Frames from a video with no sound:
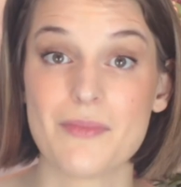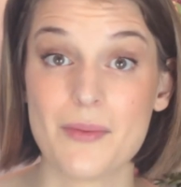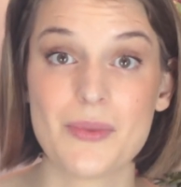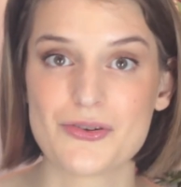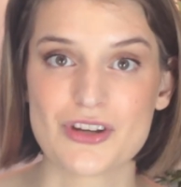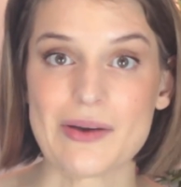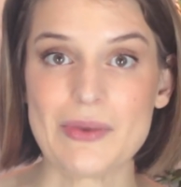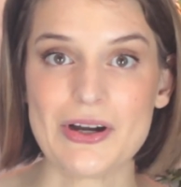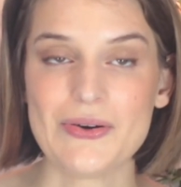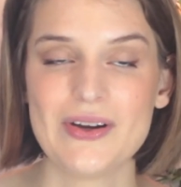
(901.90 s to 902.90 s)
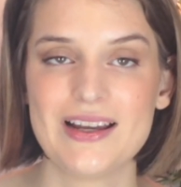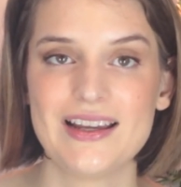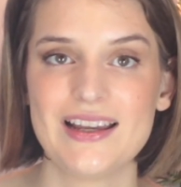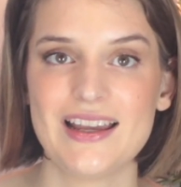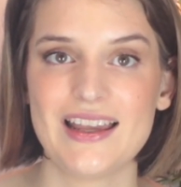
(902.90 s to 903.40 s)
mumbo jumbo
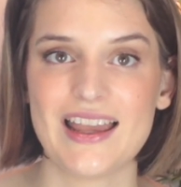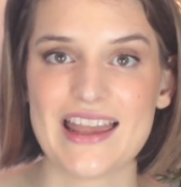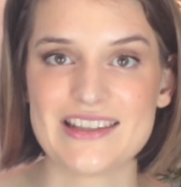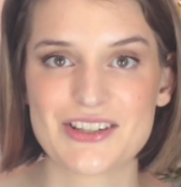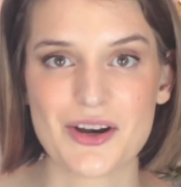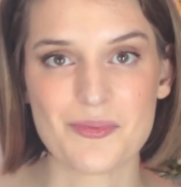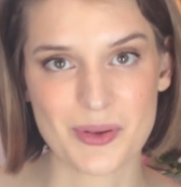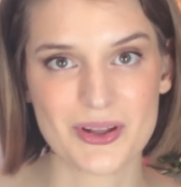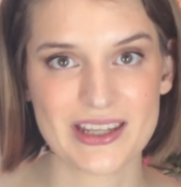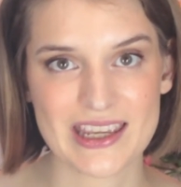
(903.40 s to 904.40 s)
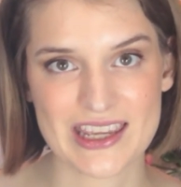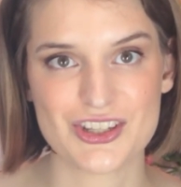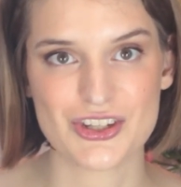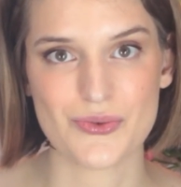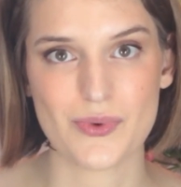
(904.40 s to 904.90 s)
and start building
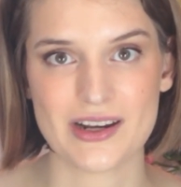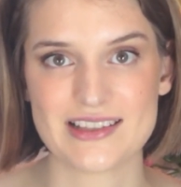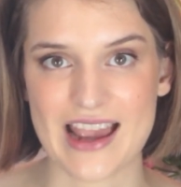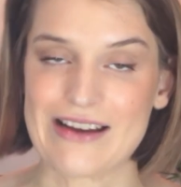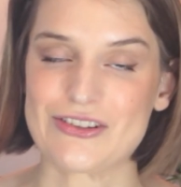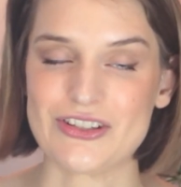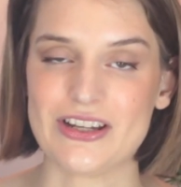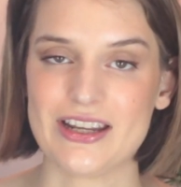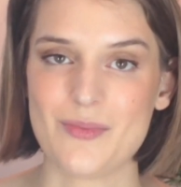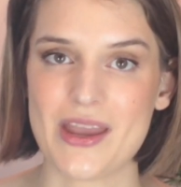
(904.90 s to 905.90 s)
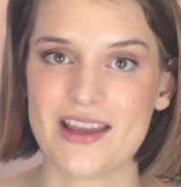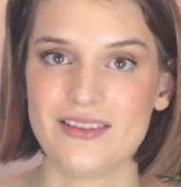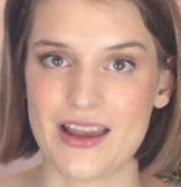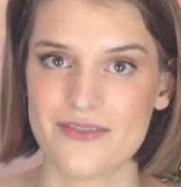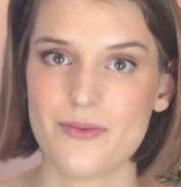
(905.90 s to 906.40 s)
into what is actually going to make
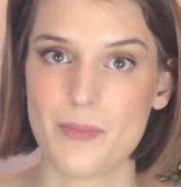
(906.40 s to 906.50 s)
life